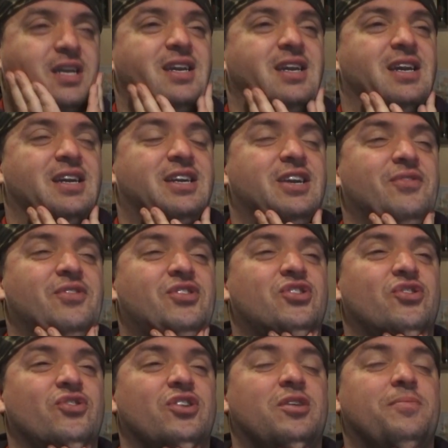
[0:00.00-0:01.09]
Akira
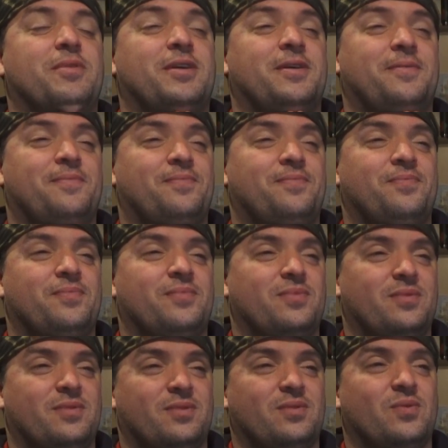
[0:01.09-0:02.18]
Toriyama
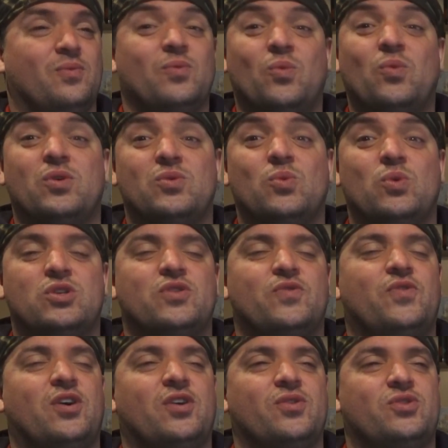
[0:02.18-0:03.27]
was a
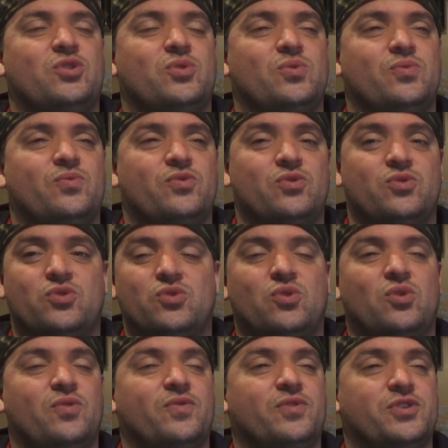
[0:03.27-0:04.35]
father to
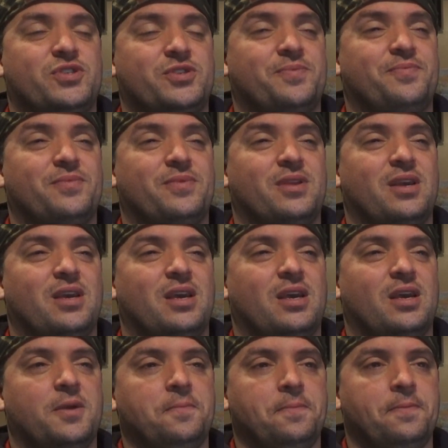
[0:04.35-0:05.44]
all of us.
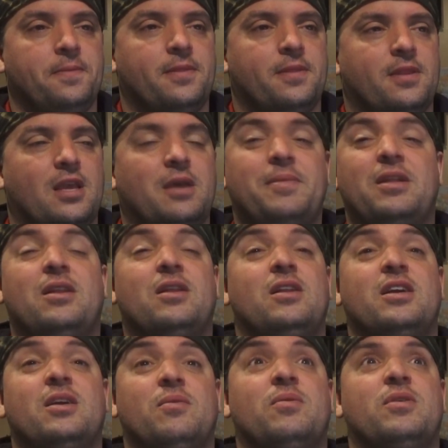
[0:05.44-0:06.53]
I mean,
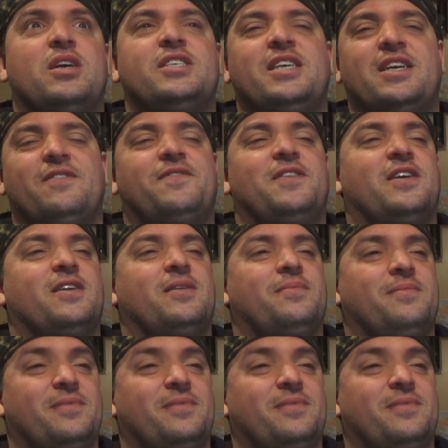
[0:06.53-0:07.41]
or a second father.